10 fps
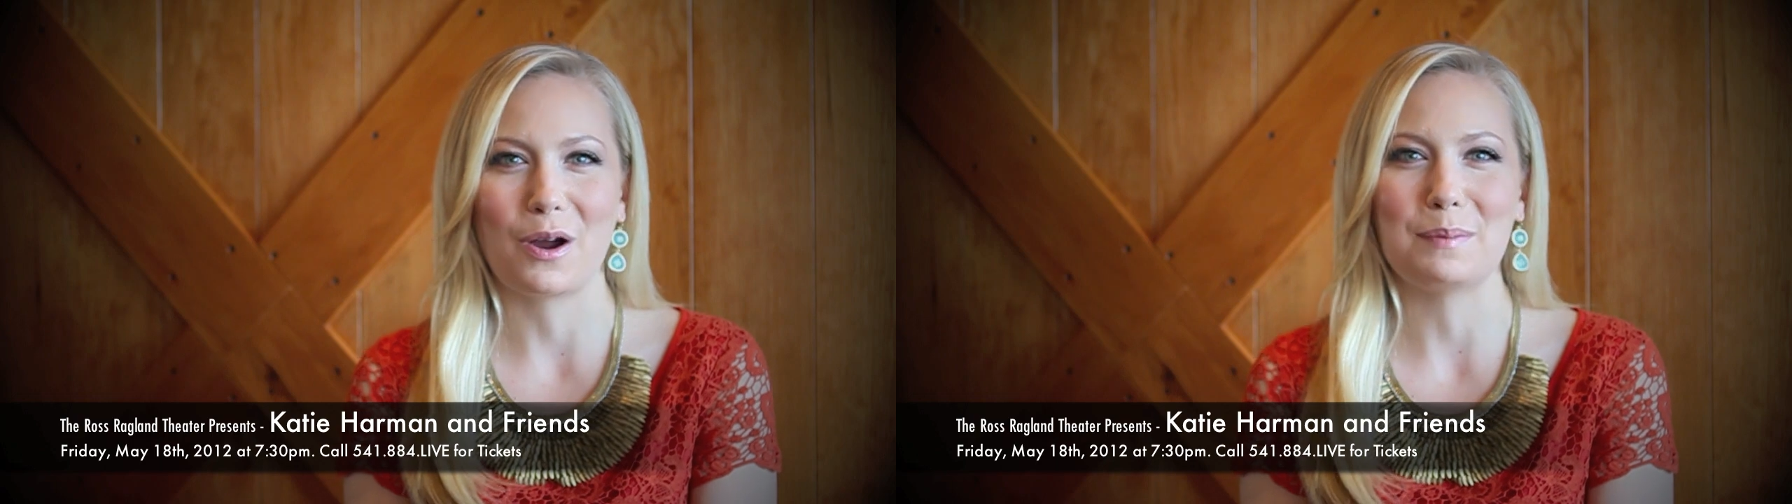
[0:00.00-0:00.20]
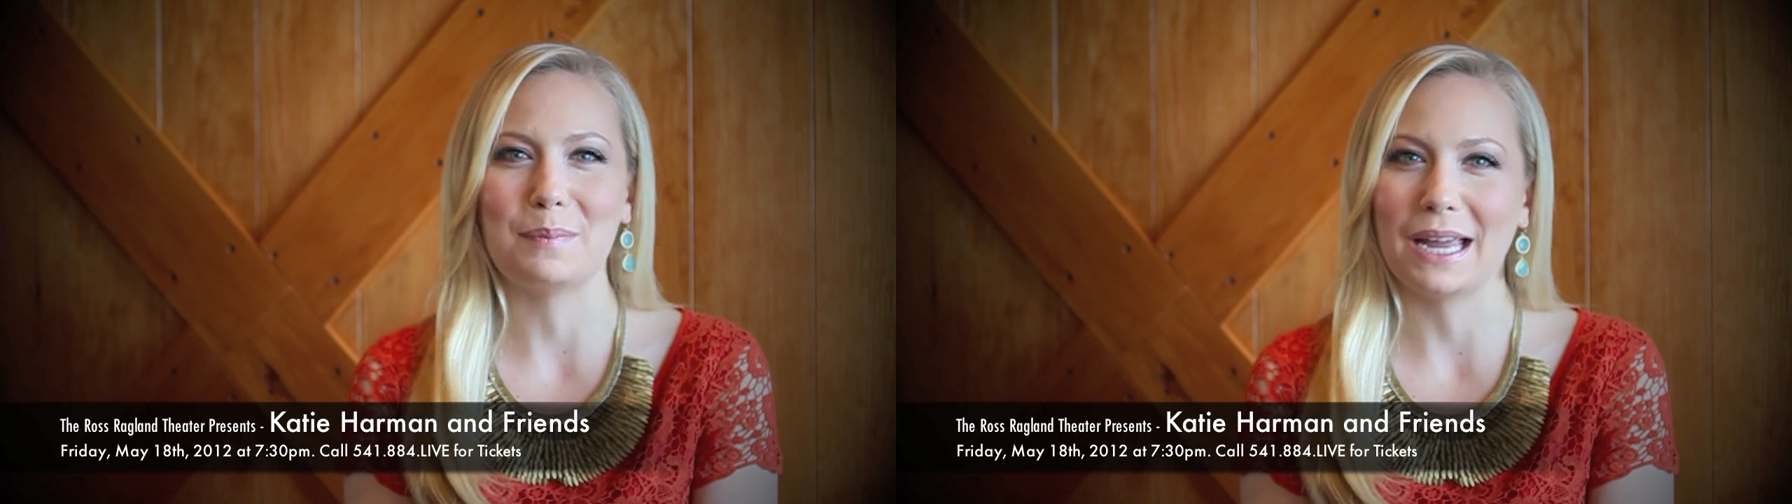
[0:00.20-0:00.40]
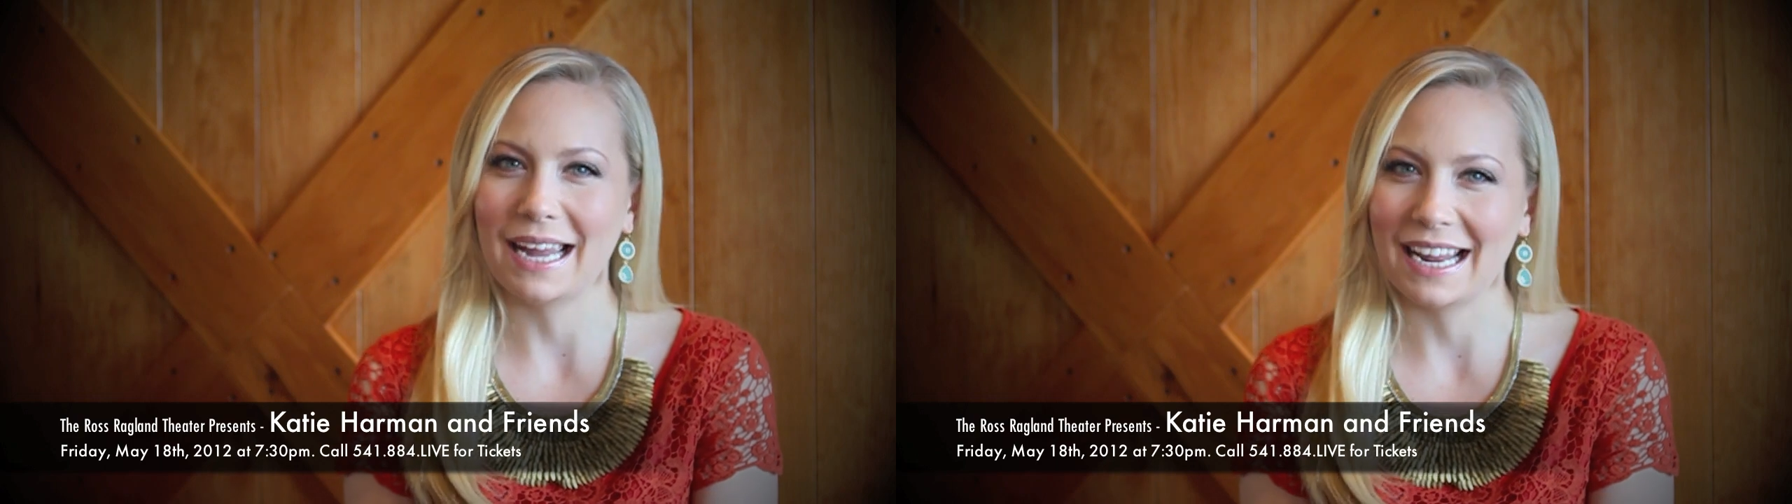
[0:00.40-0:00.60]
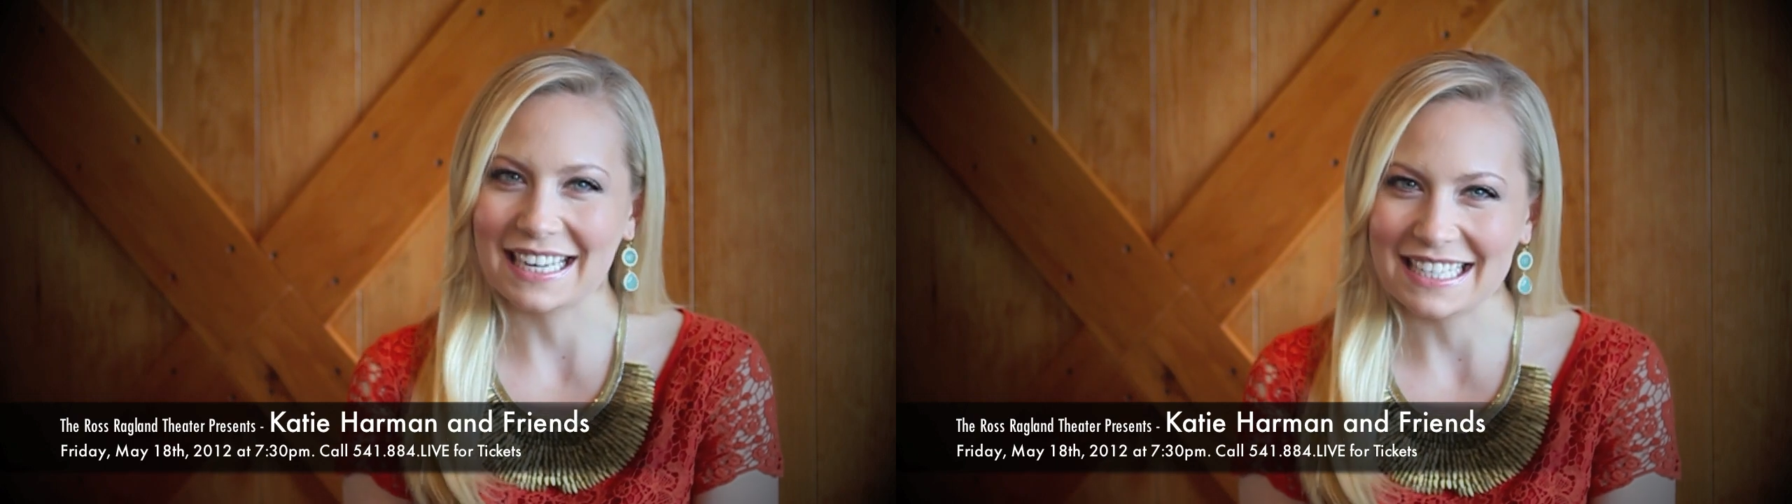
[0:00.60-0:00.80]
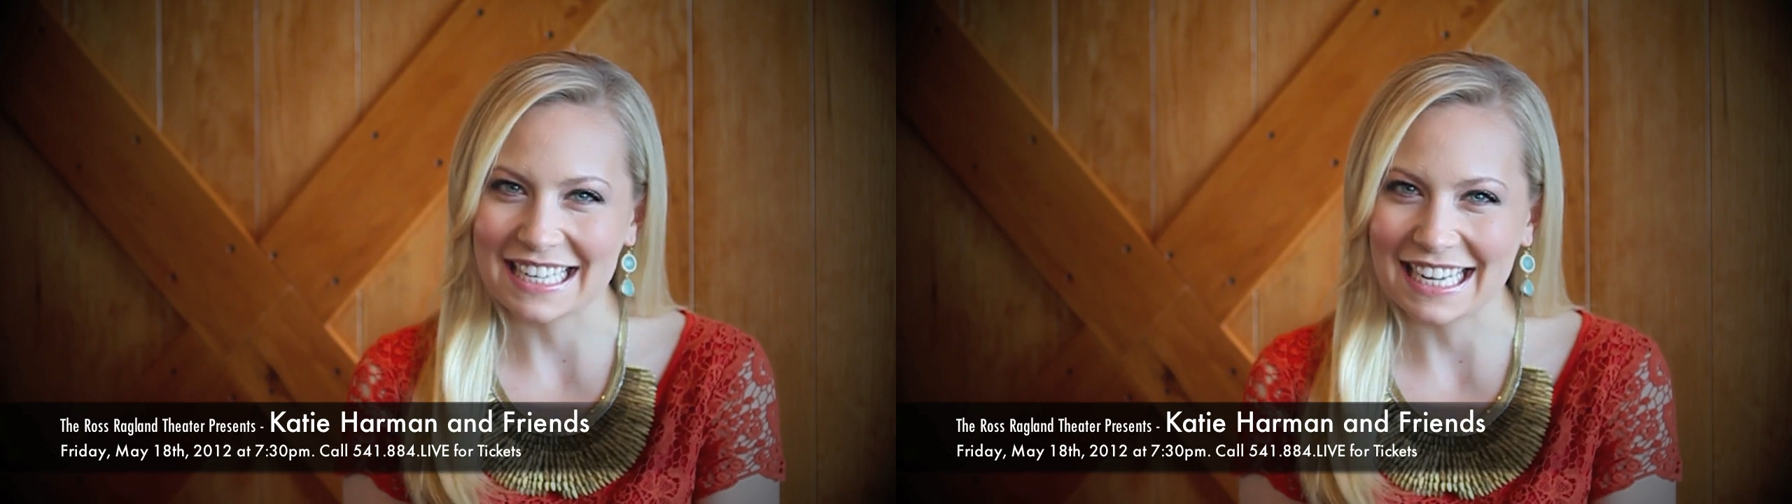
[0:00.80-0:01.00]
on May
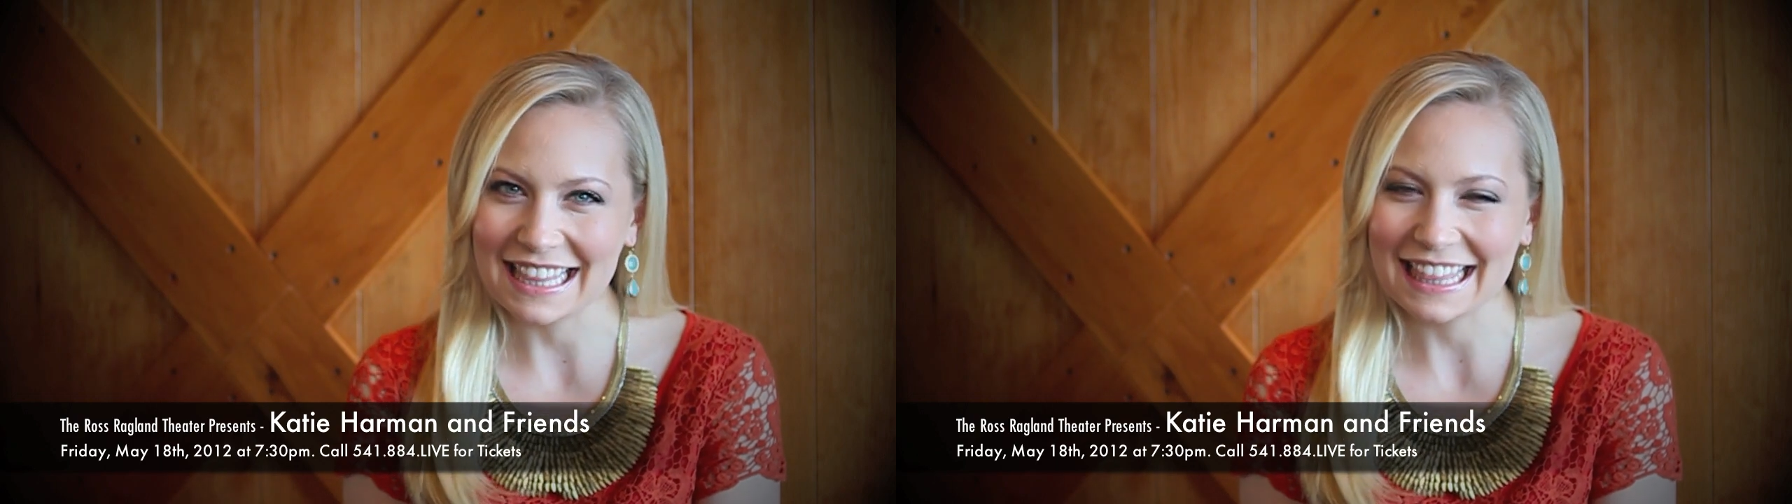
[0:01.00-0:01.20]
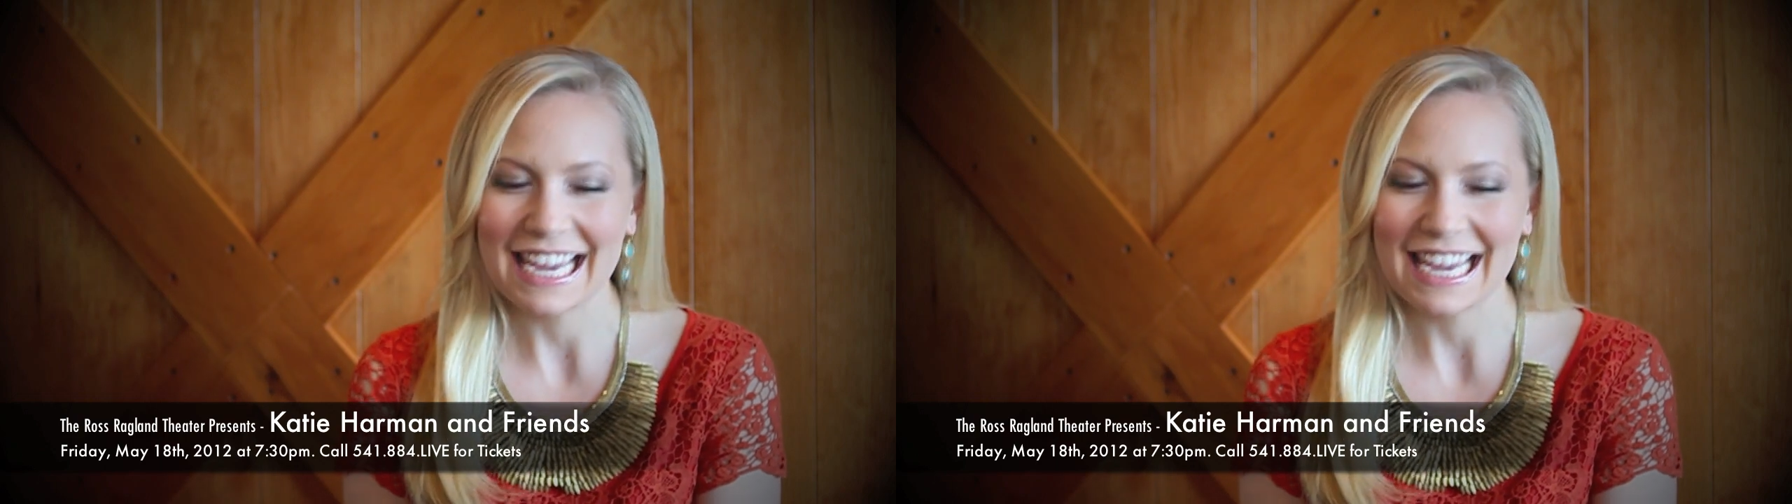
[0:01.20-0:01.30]
18th